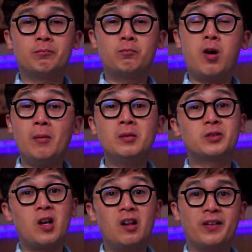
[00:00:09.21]
problem
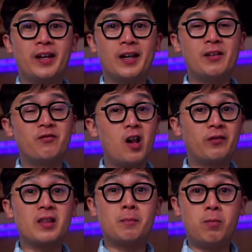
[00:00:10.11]
solving
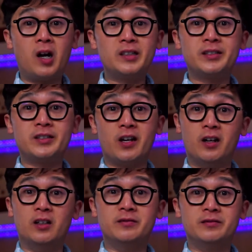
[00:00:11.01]
involving the parts
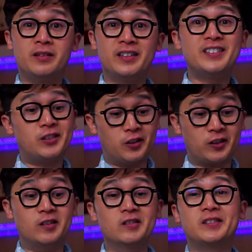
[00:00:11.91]
of
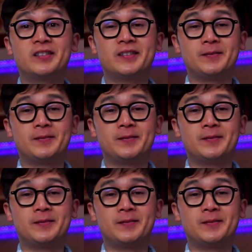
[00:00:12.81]
circles.